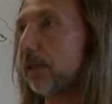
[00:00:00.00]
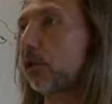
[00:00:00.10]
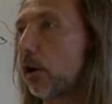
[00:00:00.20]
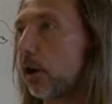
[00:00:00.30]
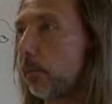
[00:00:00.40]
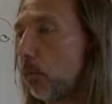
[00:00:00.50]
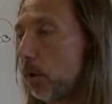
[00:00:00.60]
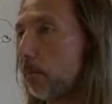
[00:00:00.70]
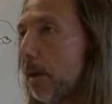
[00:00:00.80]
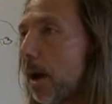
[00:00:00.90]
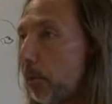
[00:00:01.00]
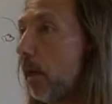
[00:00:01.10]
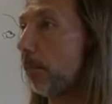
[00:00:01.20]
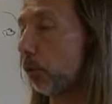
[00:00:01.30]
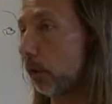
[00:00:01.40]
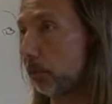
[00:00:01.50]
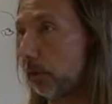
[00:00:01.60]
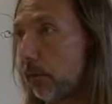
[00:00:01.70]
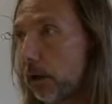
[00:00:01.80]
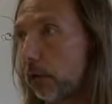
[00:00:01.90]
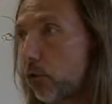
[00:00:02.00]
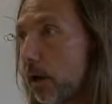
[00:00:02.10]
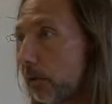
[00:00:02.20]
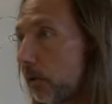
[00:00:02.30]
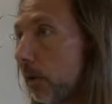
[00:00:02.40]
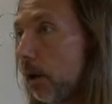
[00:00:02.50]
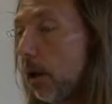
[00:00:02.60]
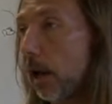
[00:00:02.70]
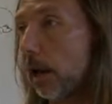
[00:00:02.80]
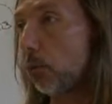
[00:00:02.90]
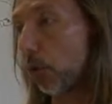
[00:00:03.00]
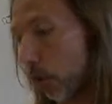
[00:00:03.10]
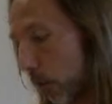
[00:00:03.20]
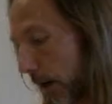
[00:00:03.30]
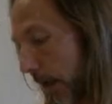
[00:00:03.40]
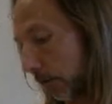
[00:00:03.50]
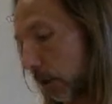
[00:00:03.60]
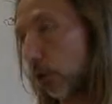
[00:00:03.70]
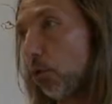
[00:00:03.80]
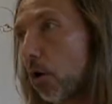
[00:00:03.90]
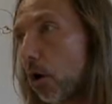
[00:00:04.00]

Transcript: a startup would map them to a specific address and it would require extra glue